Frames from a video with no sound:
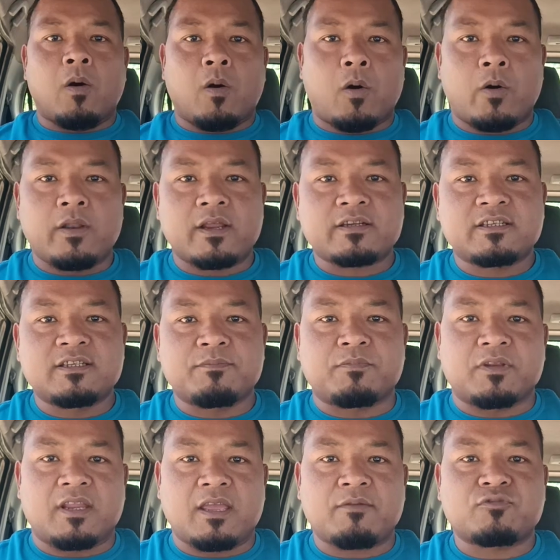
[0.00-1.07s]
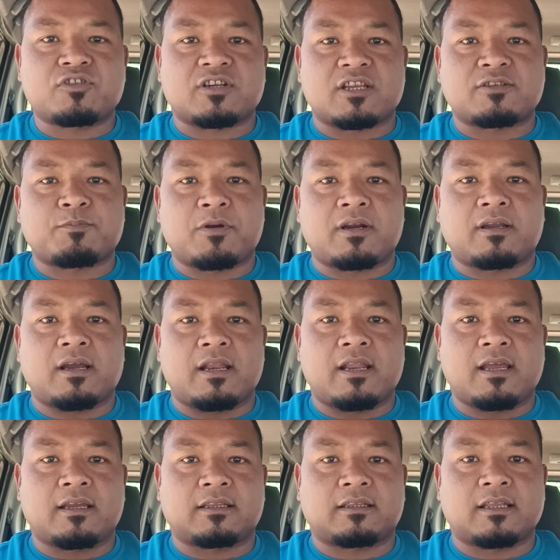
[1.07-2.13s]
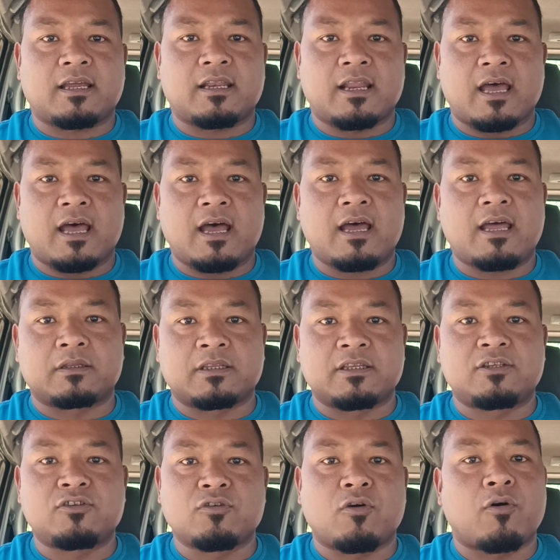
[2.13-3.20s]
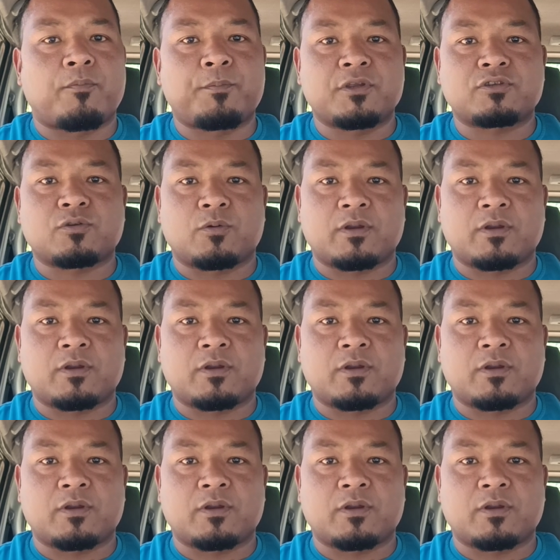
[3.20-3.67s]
ownership name transfer kana geta na an D T O office